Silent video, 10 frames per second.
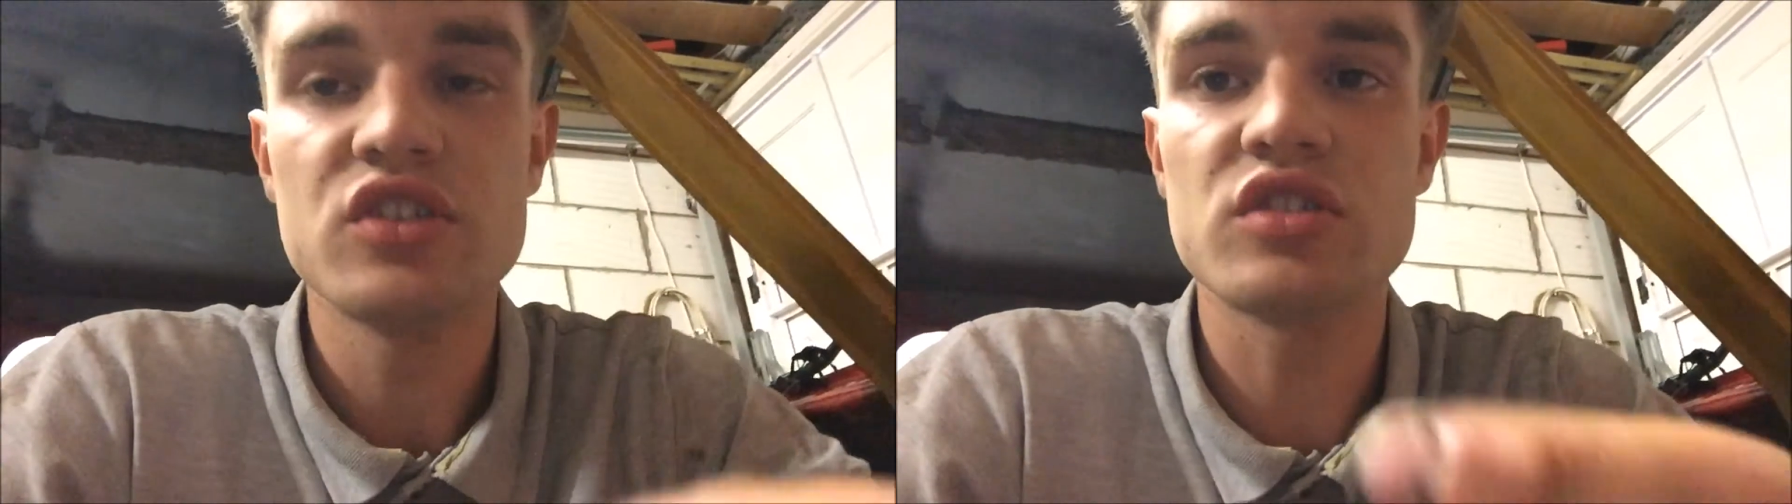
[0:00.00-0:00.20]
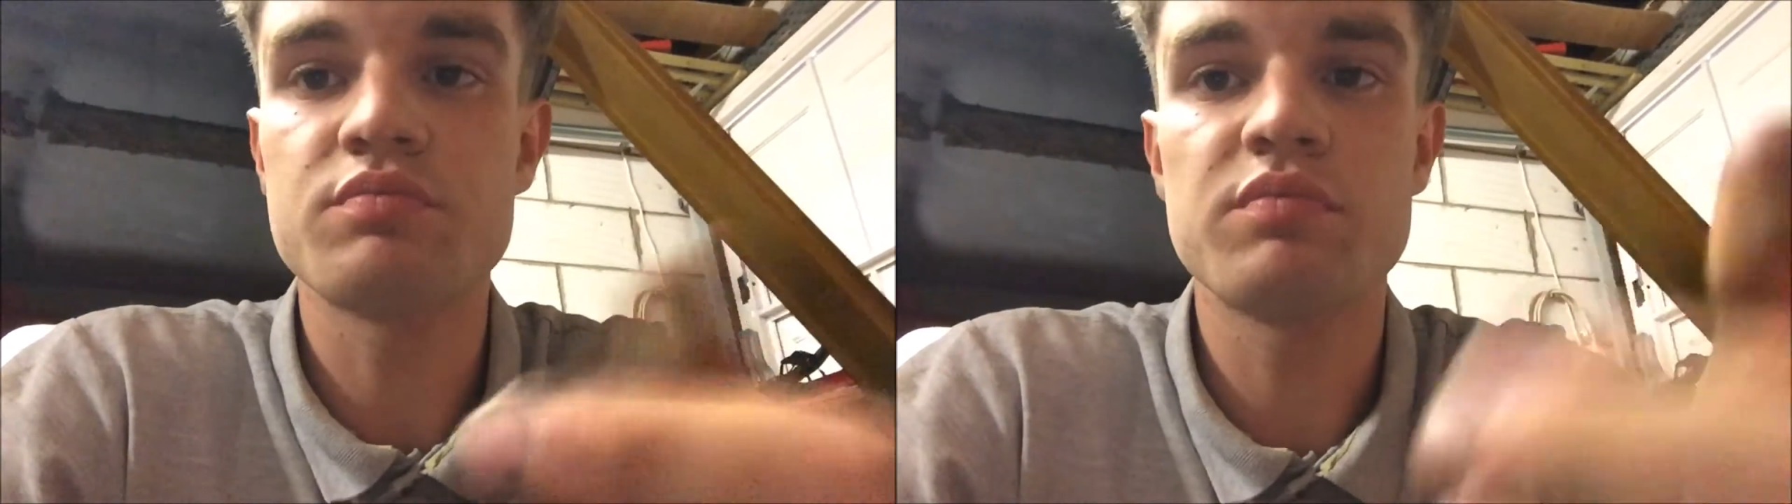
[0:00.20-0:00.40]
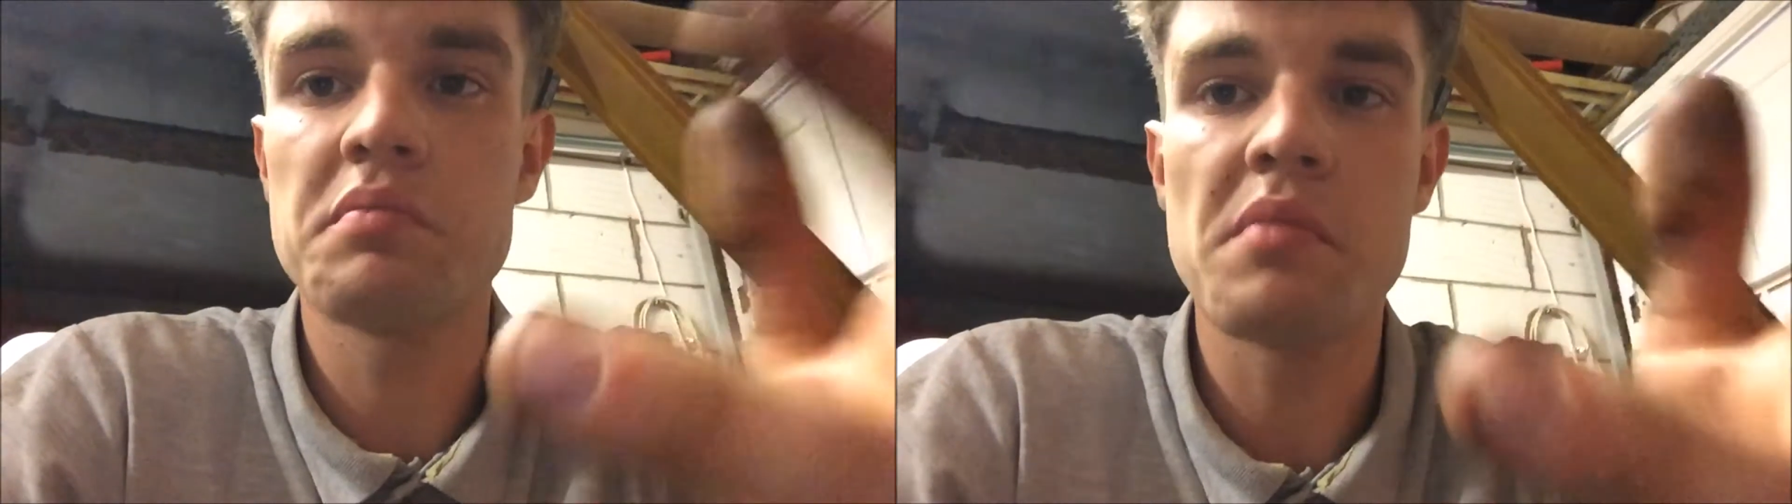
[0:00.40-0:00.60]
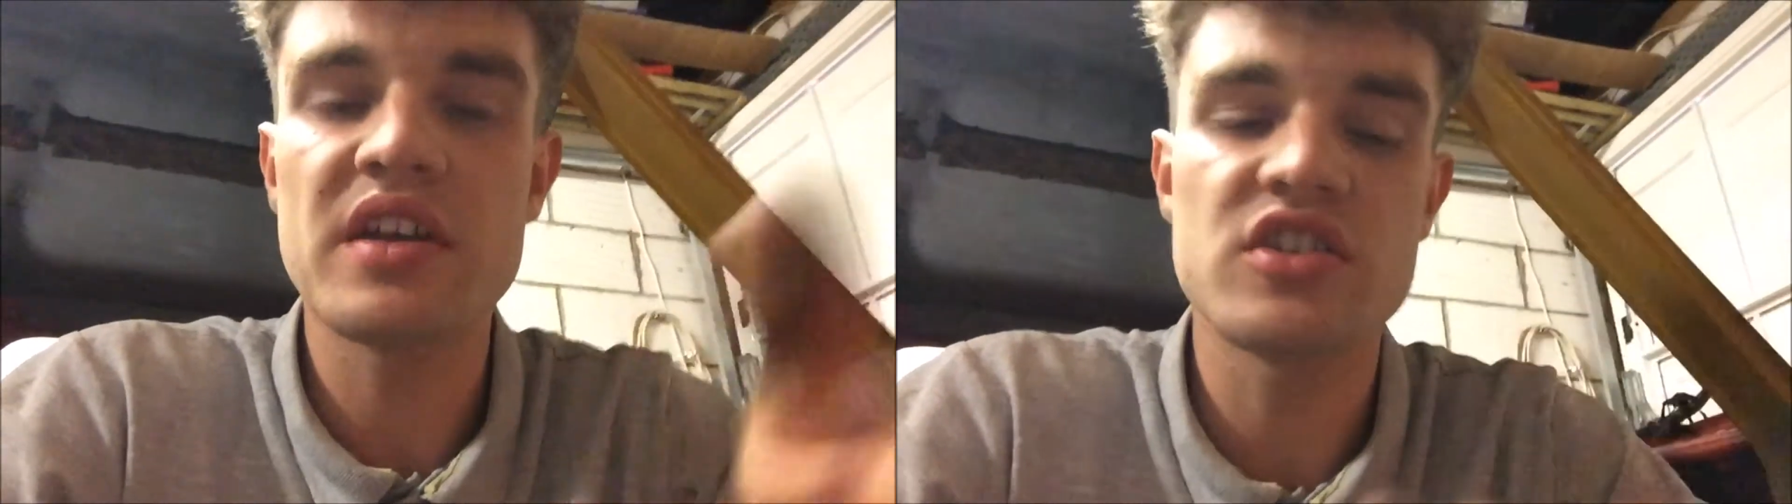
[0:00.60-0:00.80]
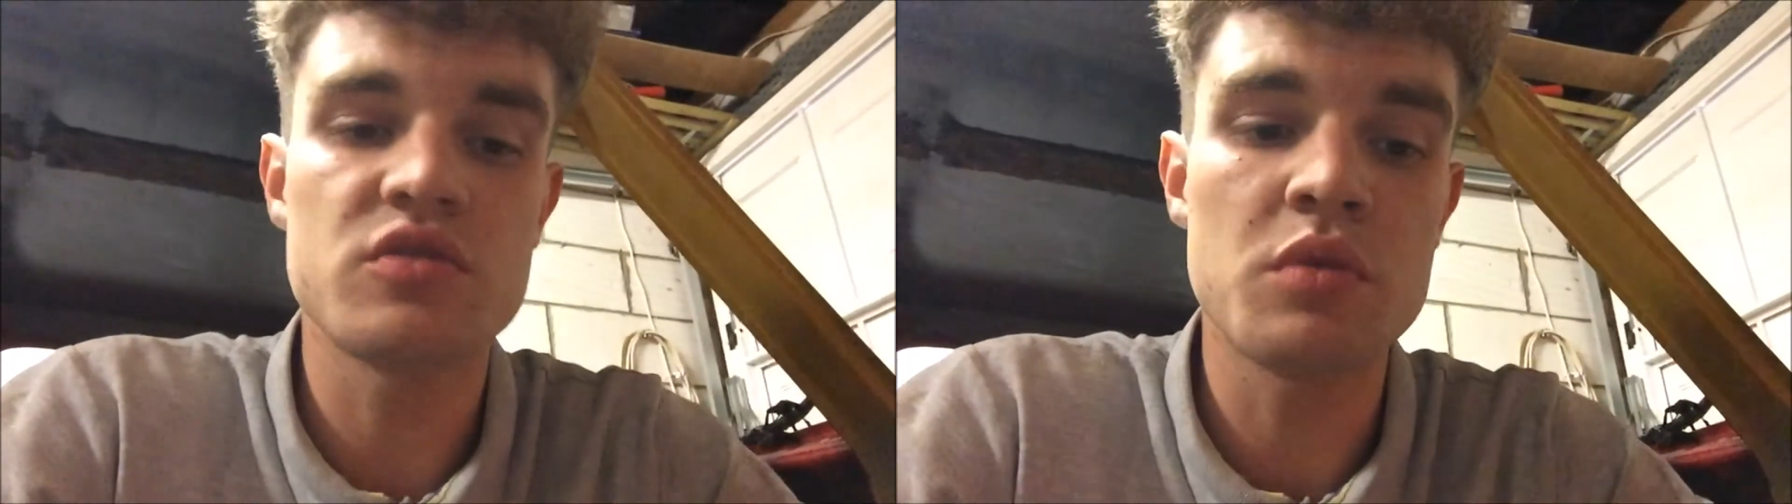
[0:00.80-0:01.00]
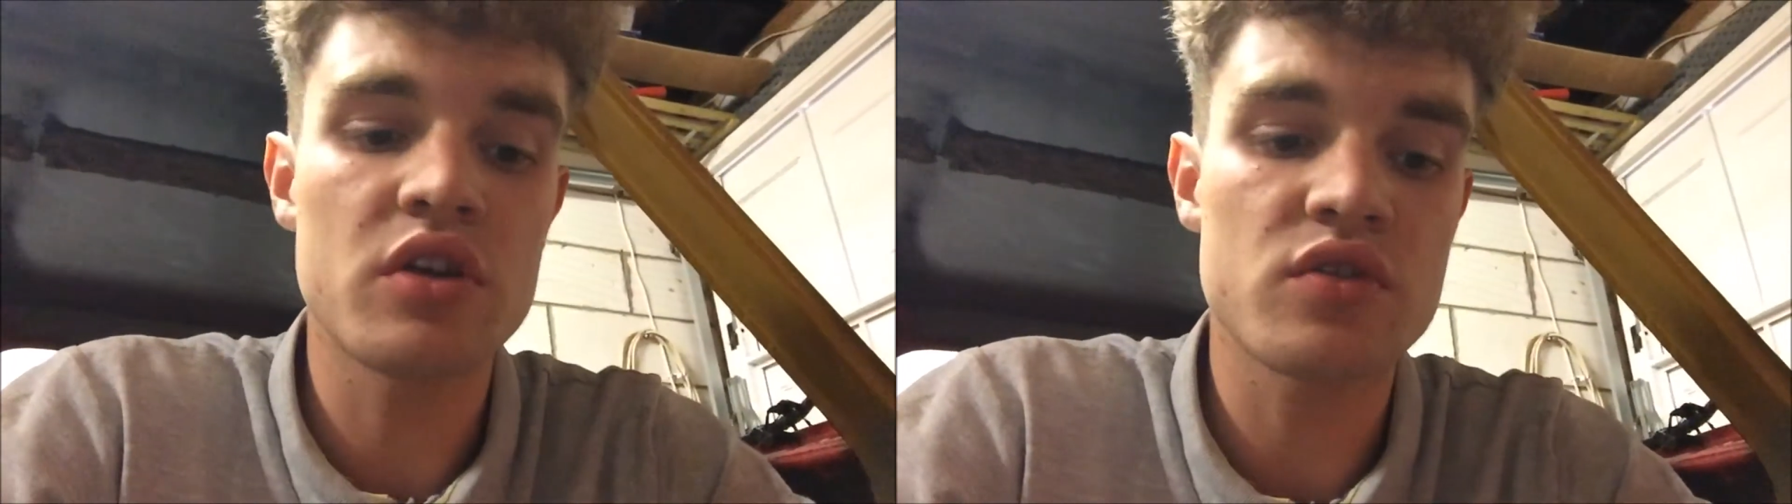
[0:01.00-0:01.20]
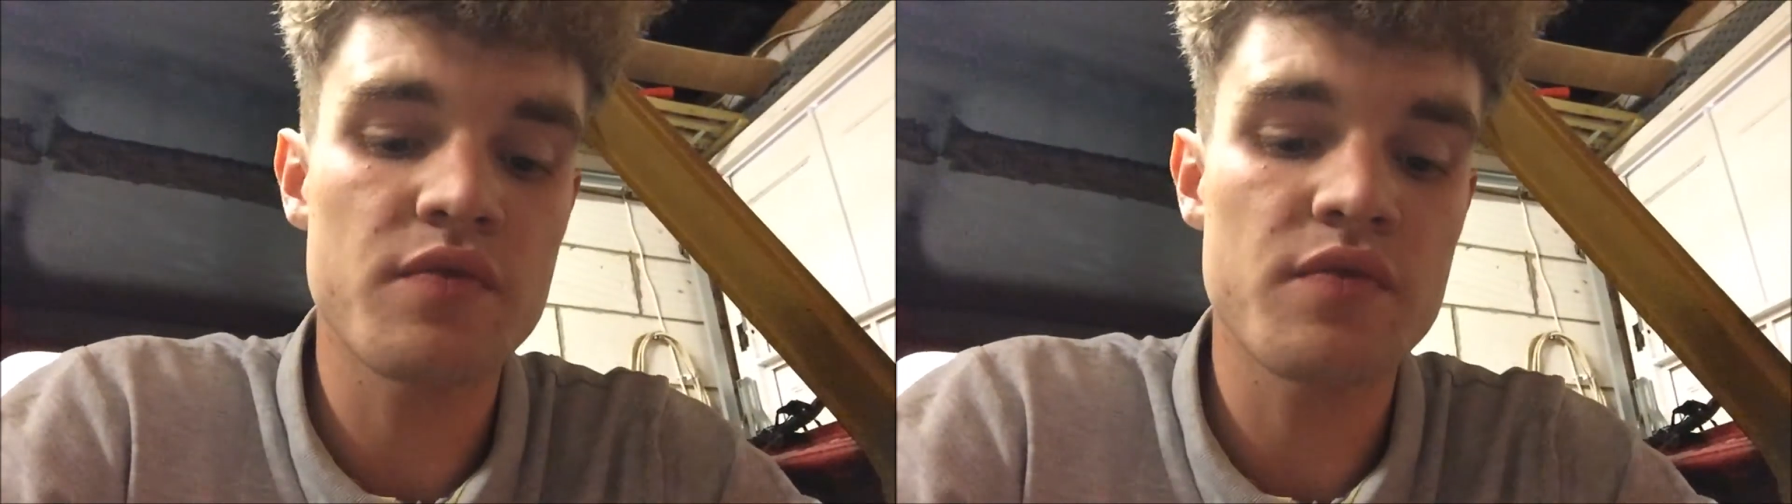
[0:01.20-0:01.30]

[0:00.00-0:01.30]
Just message me or